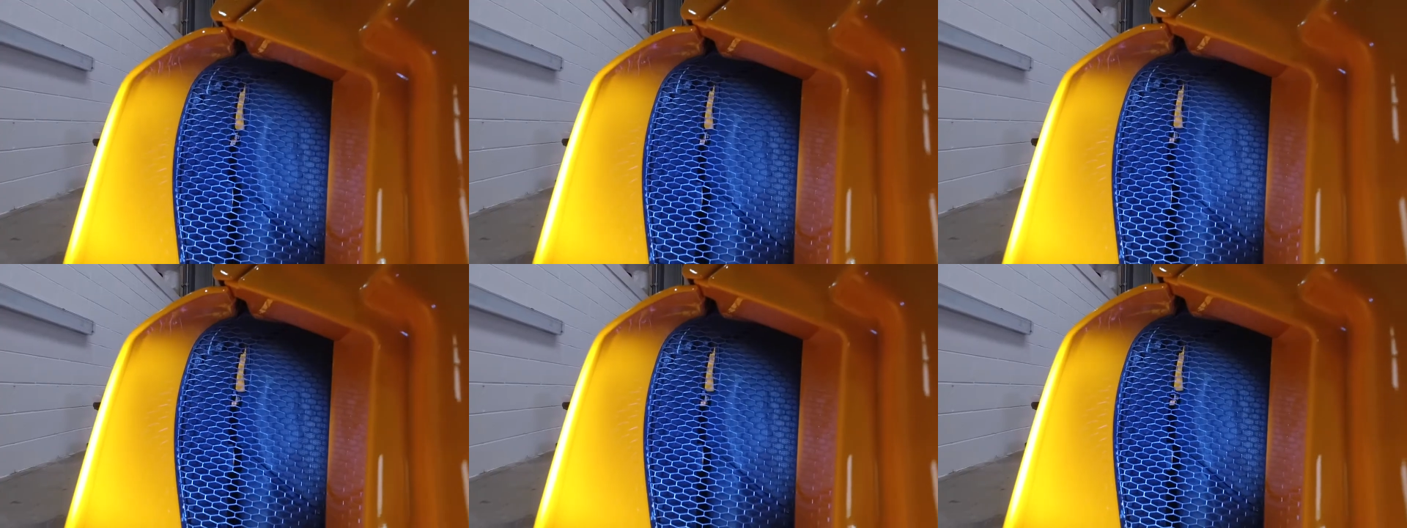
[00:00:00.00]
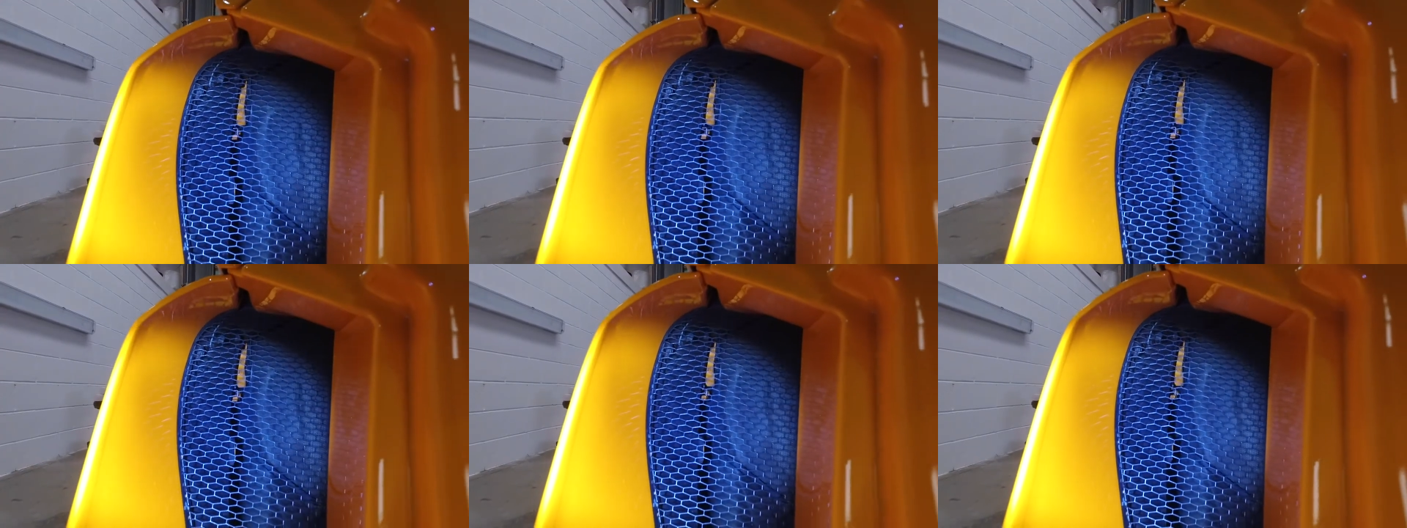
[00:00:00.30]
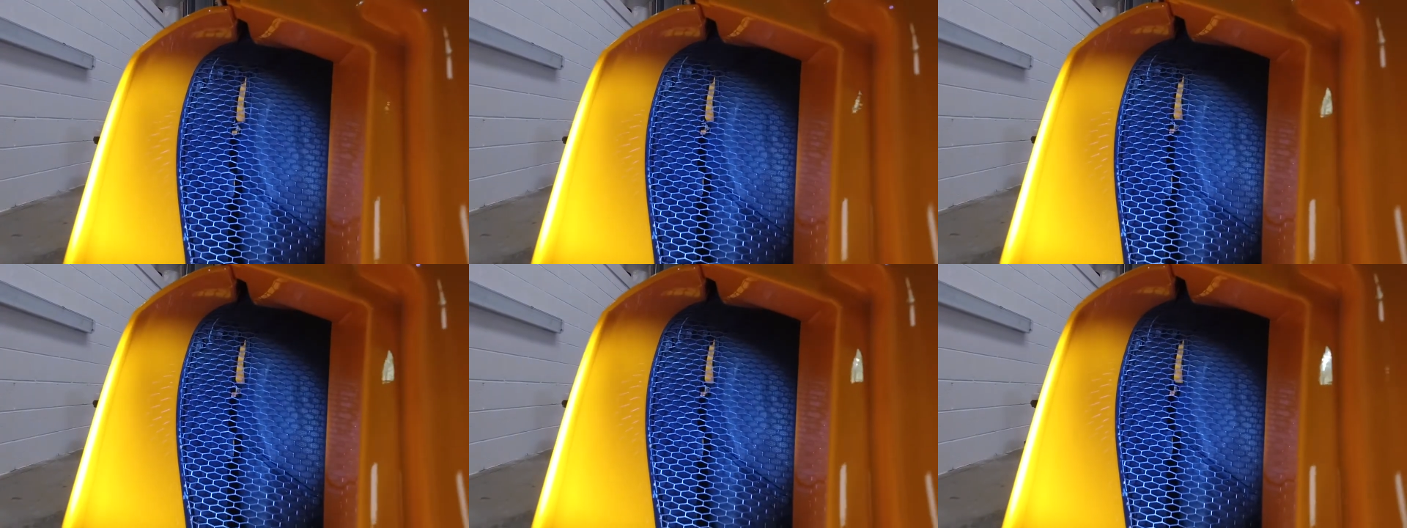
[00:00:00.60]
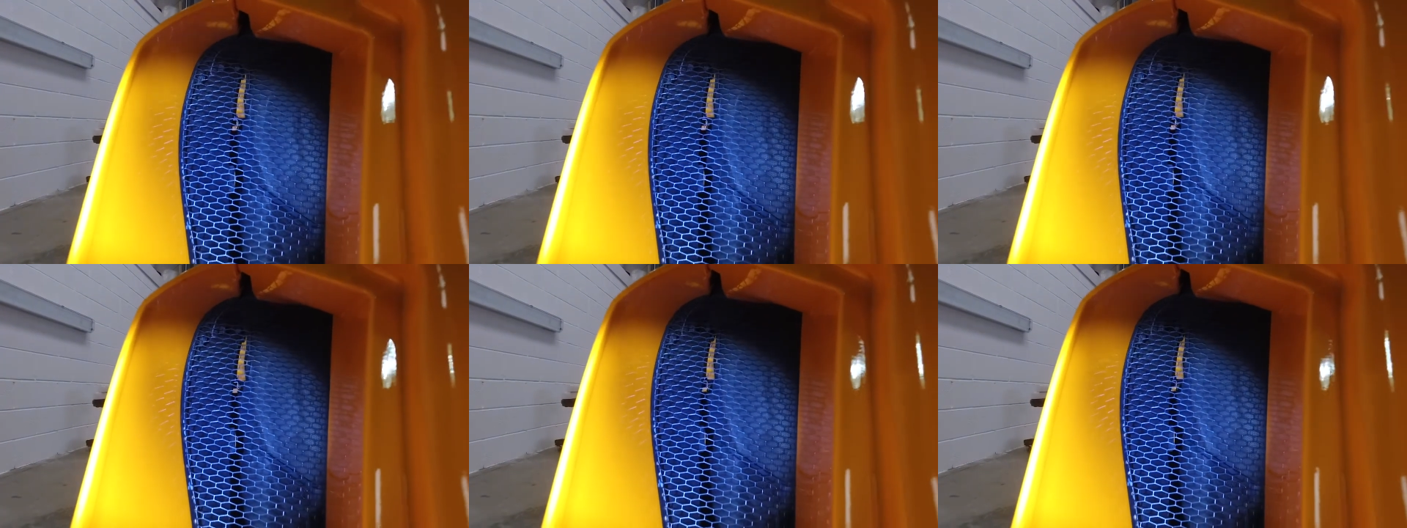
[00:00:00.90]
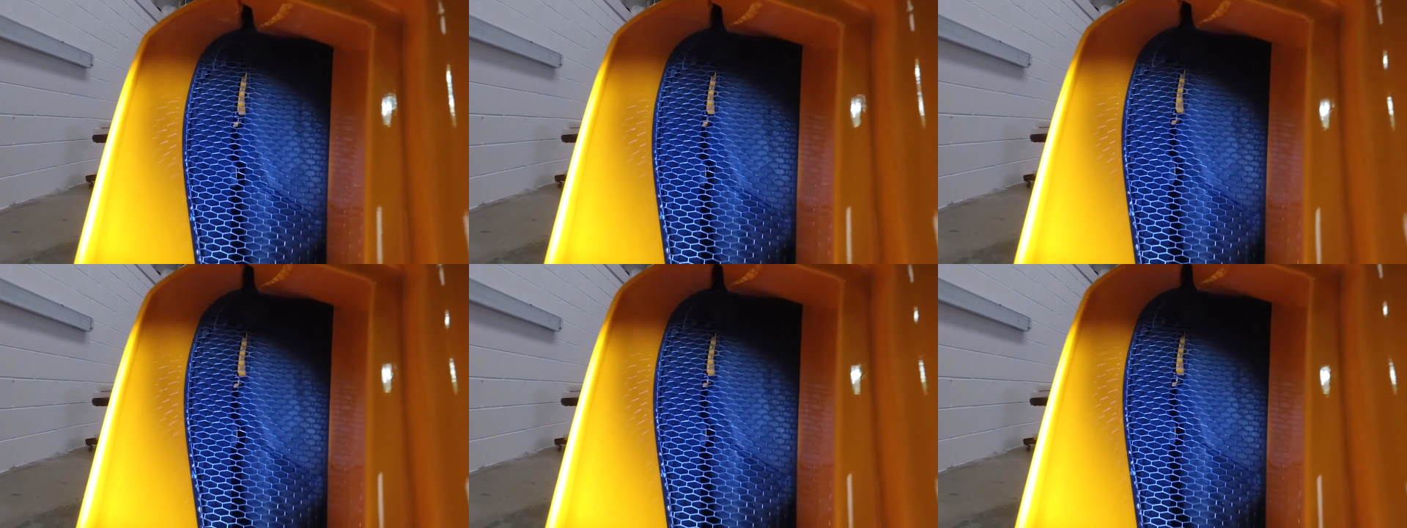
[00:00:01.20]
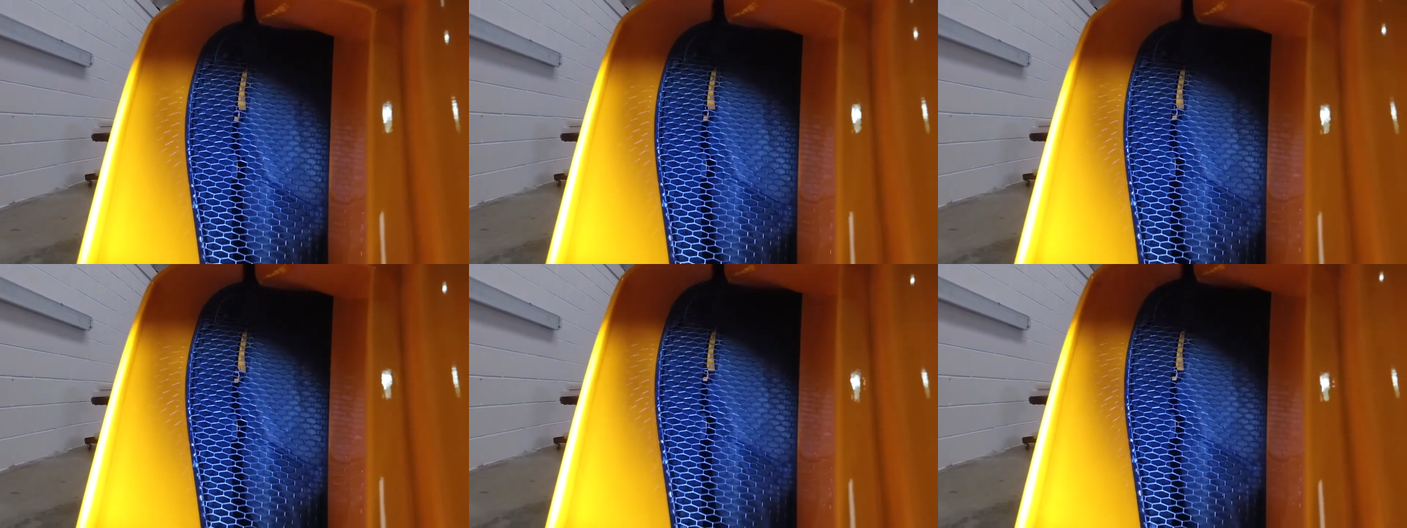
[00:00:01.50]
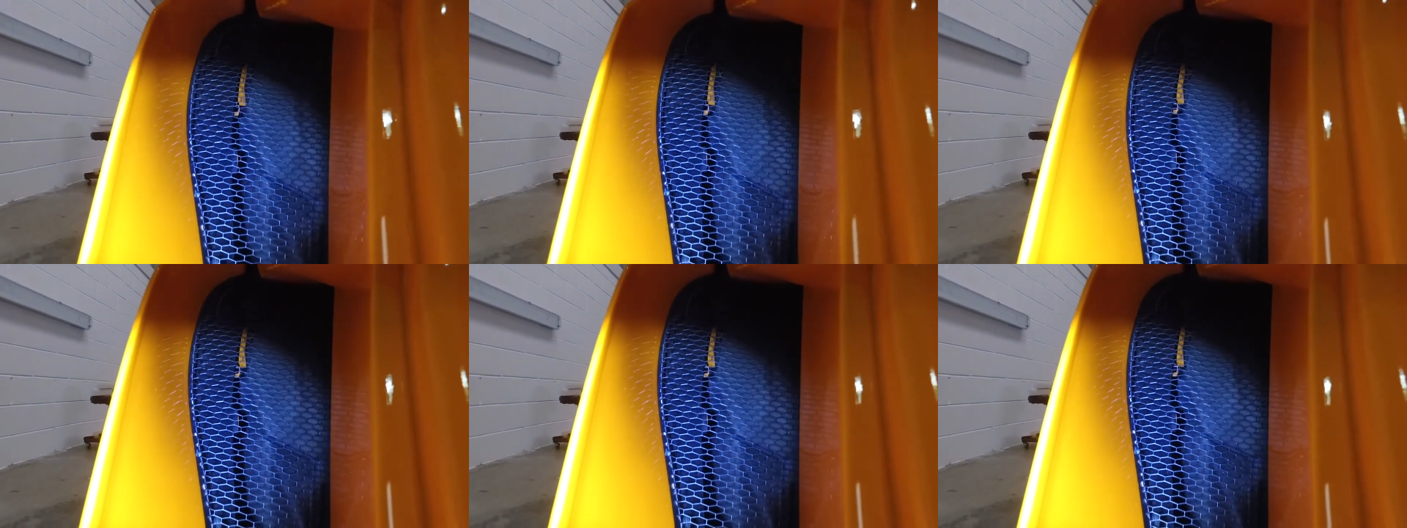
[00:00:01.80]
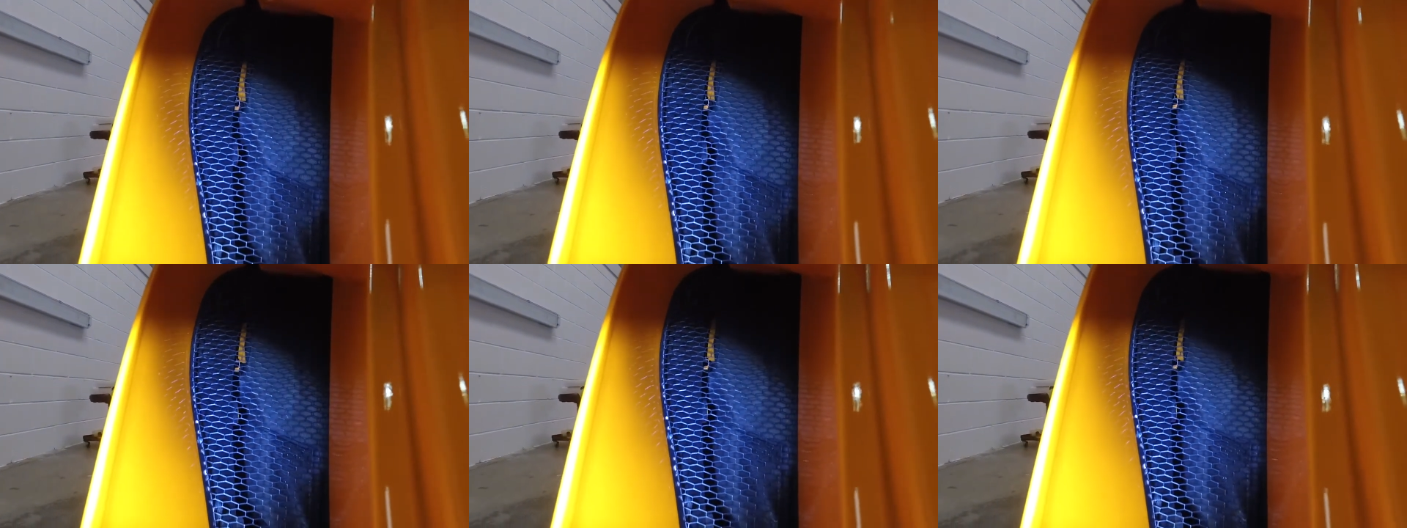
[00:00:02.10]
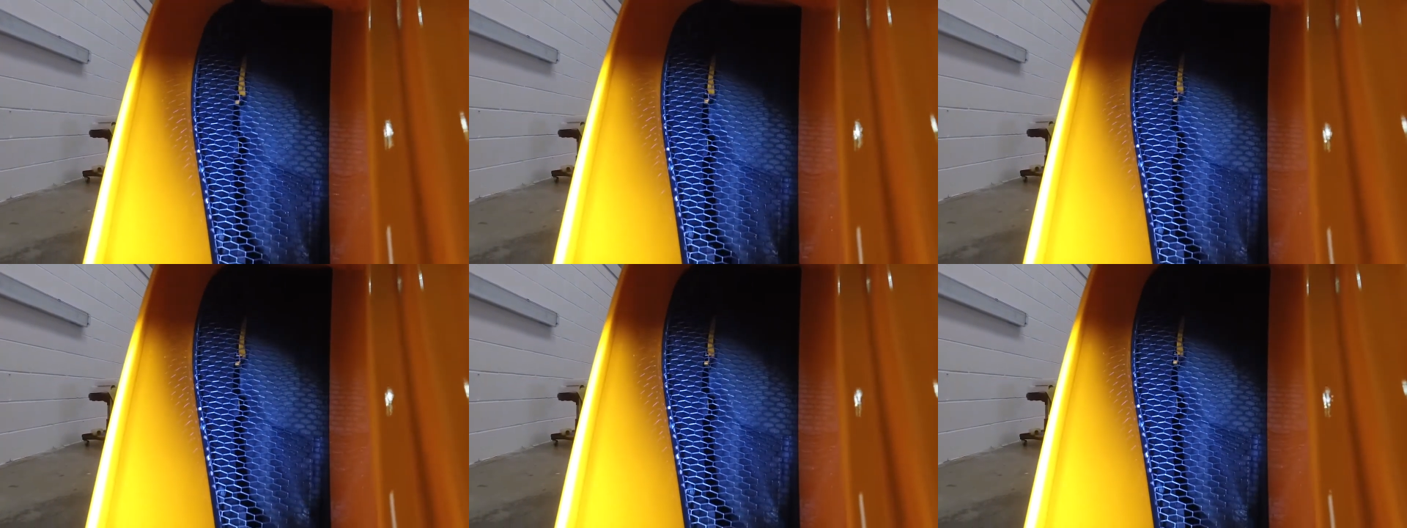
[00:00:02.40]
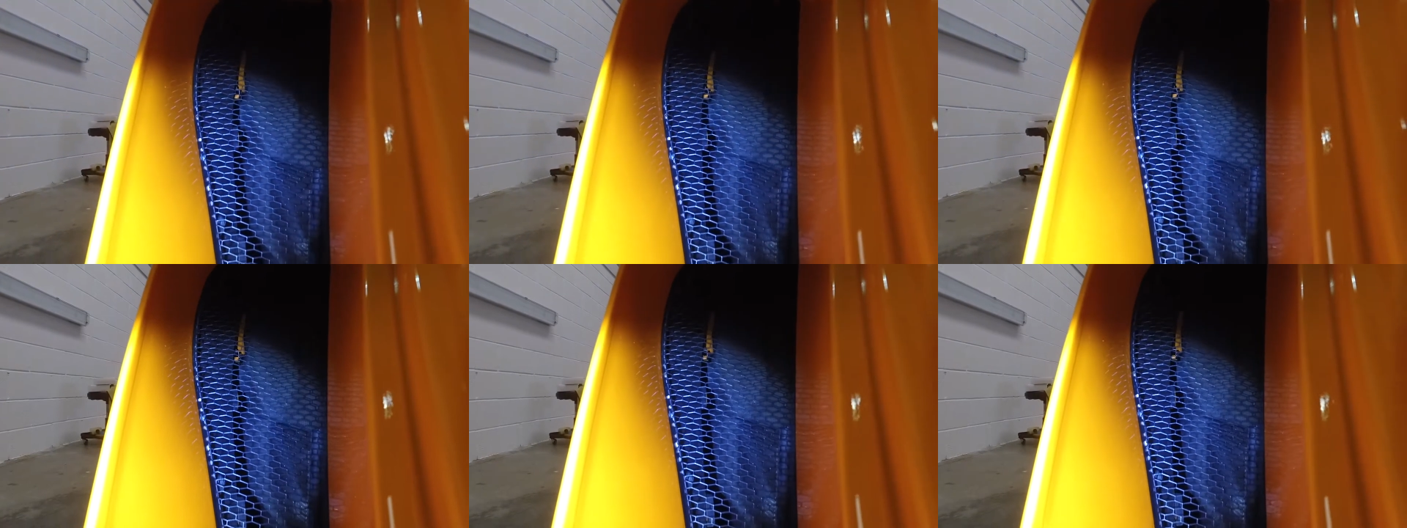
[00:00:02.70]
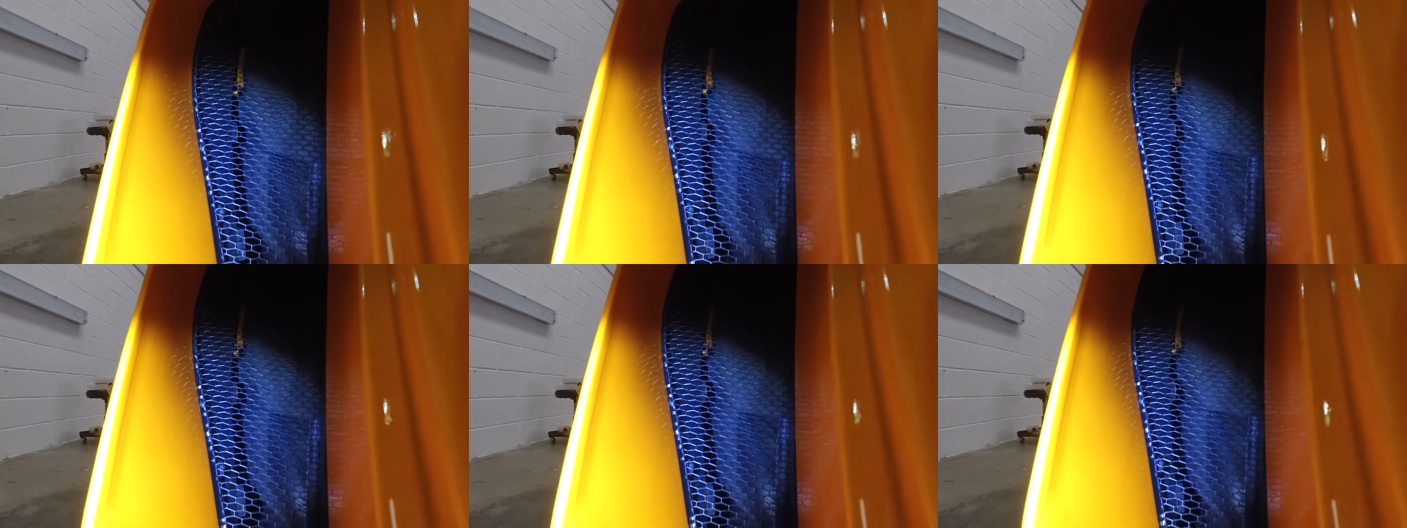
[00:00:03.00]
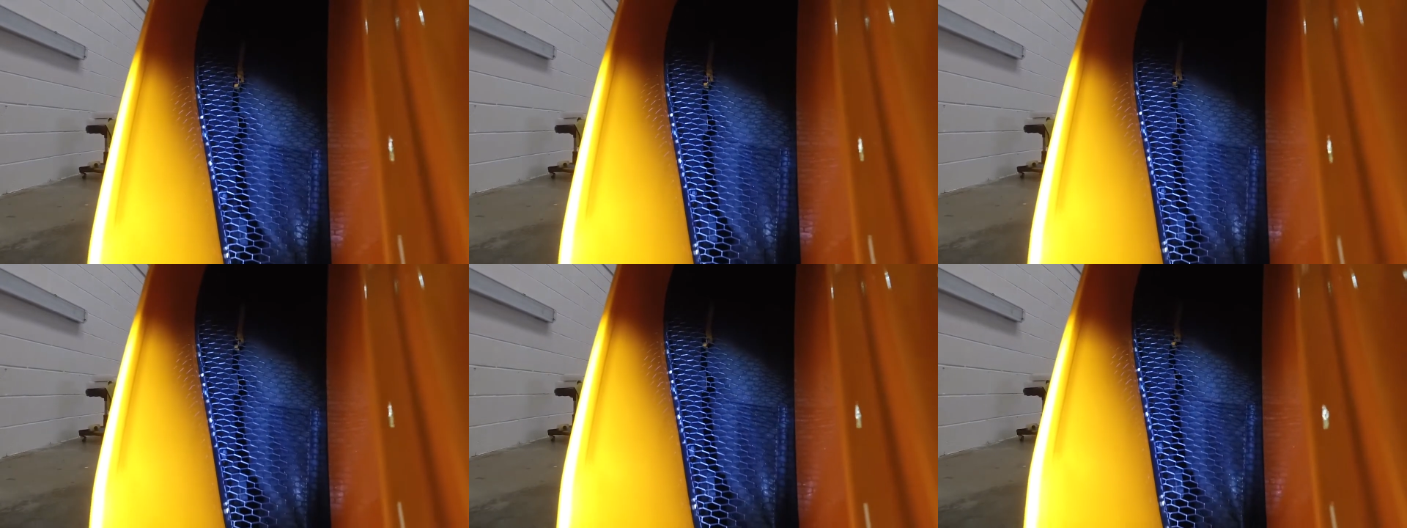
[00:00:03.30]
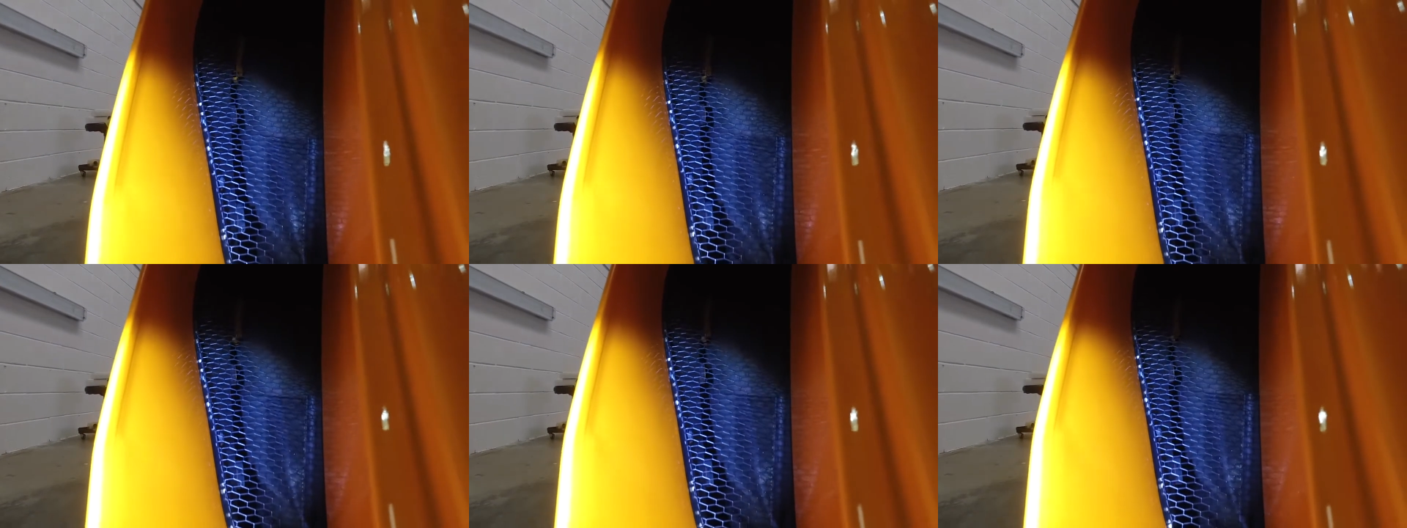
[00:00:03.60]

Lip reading: [unreadable: no face in view]